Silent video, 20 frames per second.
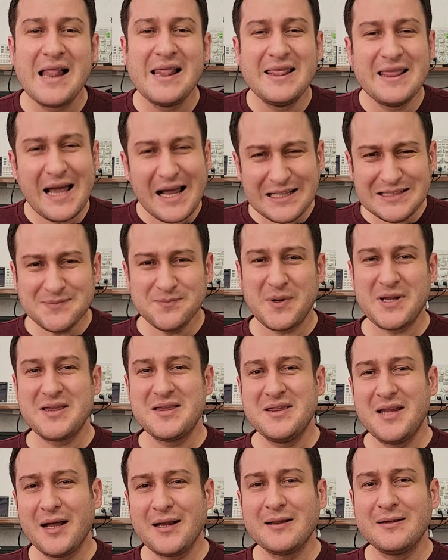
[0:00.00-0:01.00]
Last
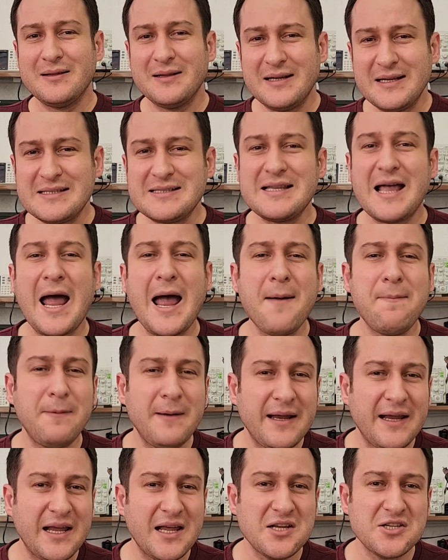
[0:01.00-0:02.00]
but not least
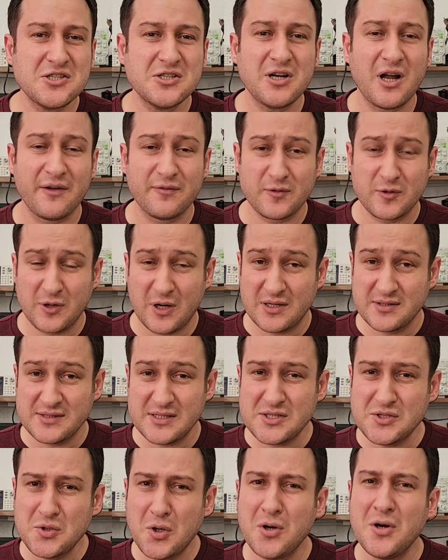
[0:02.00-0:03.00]
application of
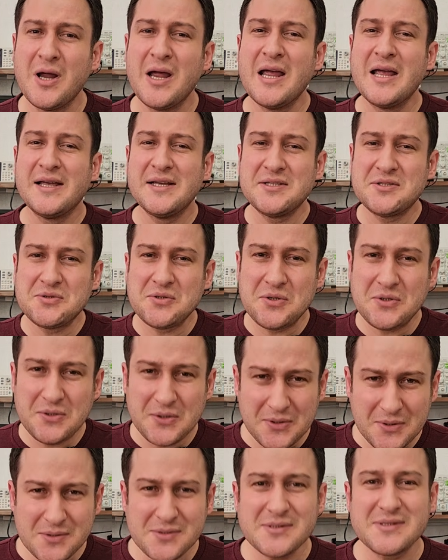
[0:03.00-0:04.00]
transistor is to
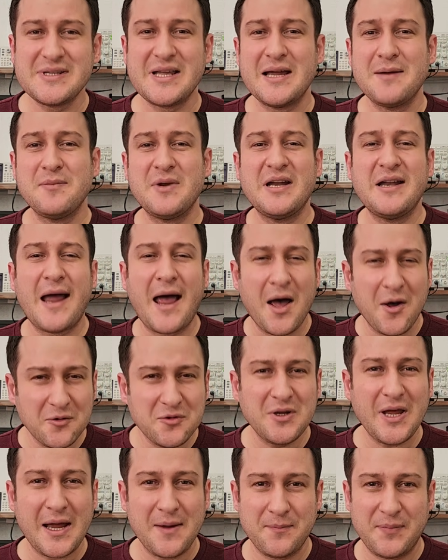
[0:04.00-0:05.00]
use them in
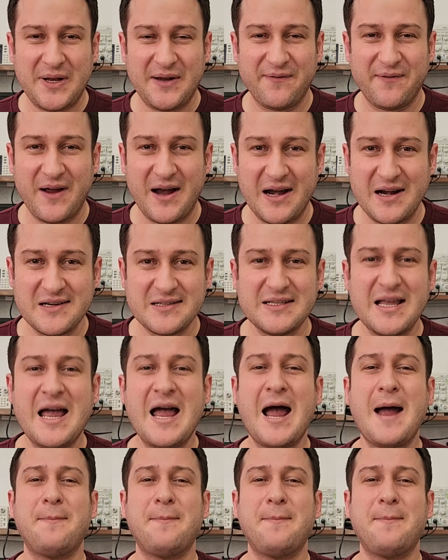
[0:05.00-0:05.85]
audio amplifiers.